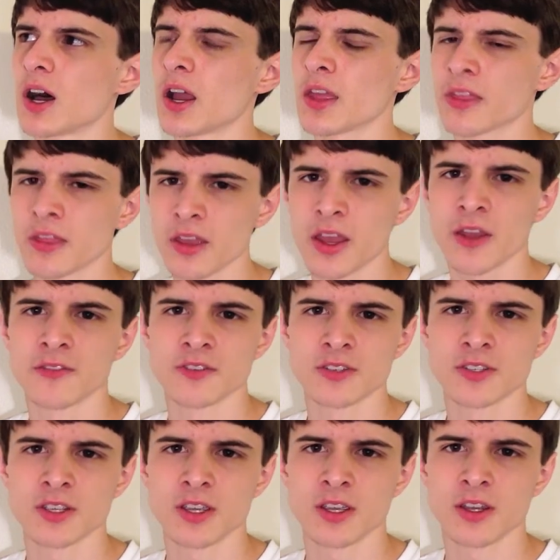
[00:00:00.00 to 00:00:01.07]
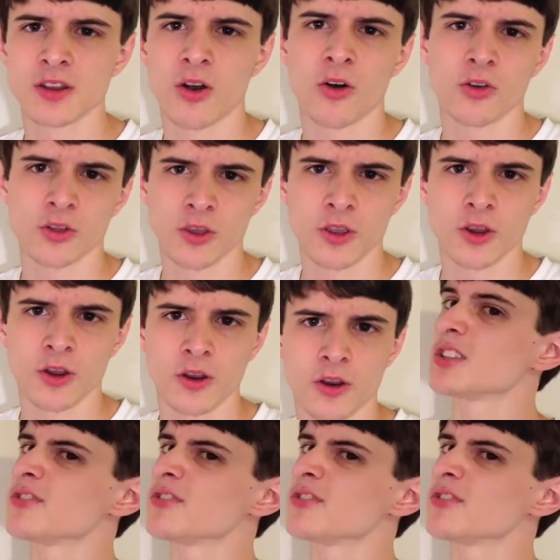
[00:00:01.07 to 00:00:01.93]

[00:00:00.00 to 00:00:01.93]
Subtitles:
I think I've seen all year.